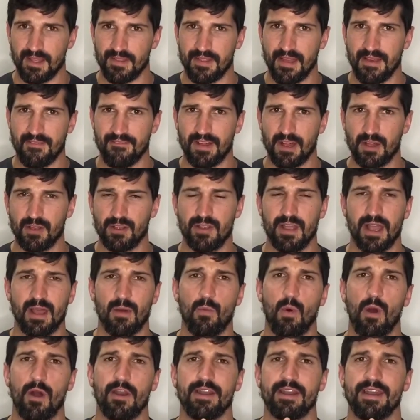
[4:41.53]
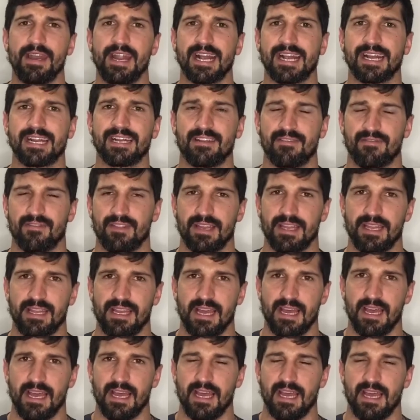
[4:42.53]
that value and what negatively
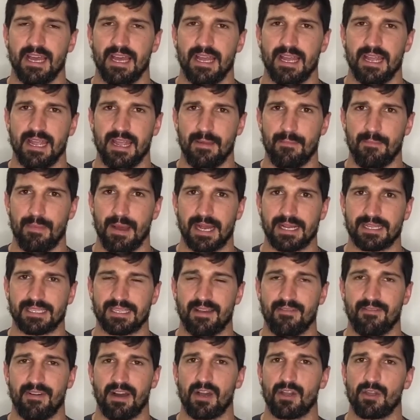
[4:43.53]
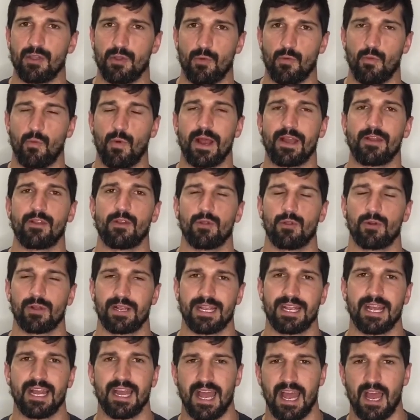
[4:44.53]
impacts that value when you're
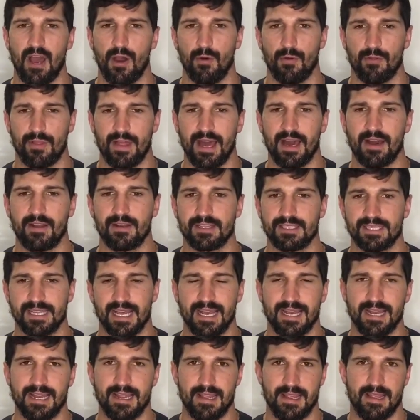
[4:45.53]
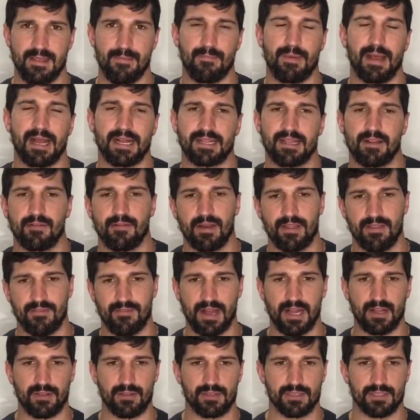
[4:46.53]
looking at health? How does that impact their other
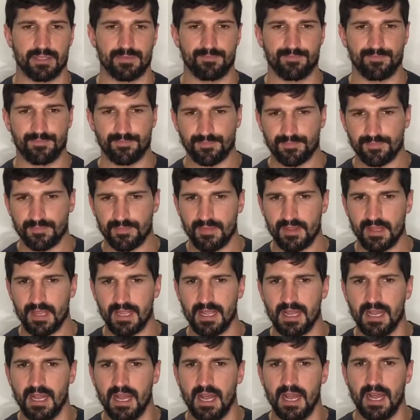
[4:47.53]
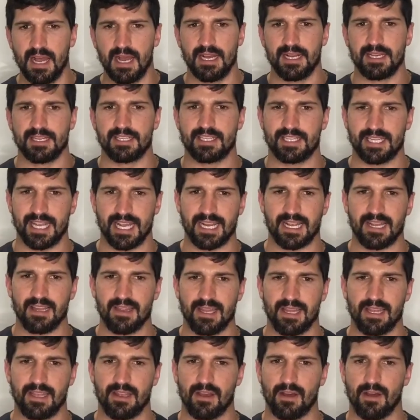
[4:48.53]
values?
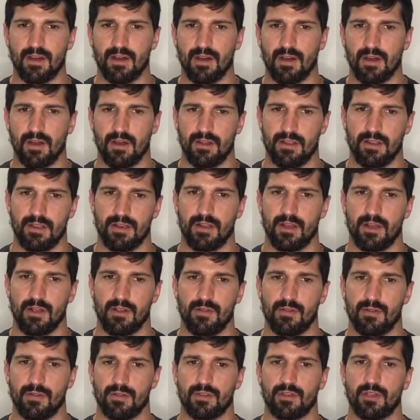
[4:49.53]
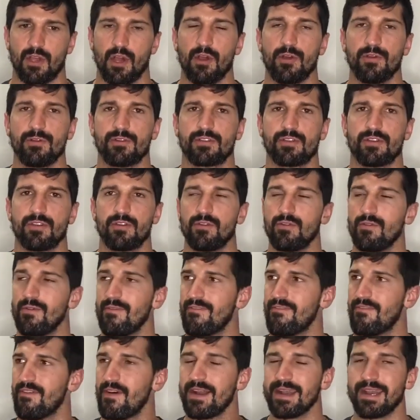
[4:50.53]
Secondly, you know, go
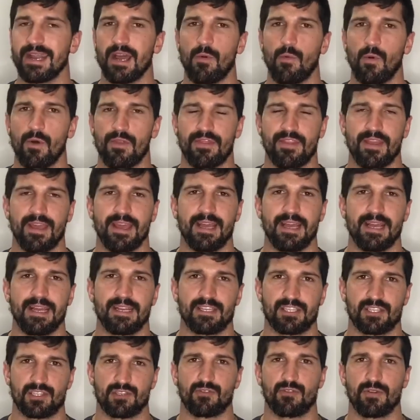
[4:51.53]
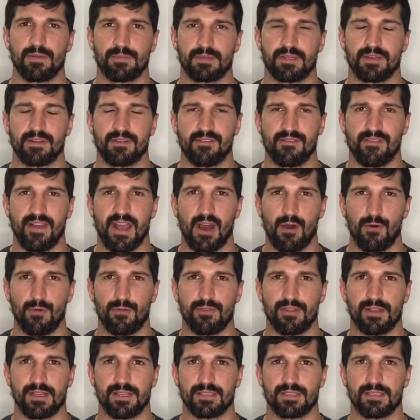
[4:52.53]
to find out what their description of
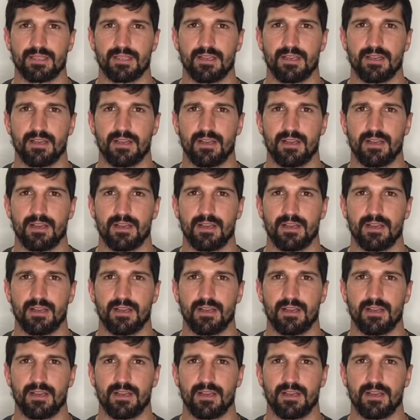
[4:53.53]
health is,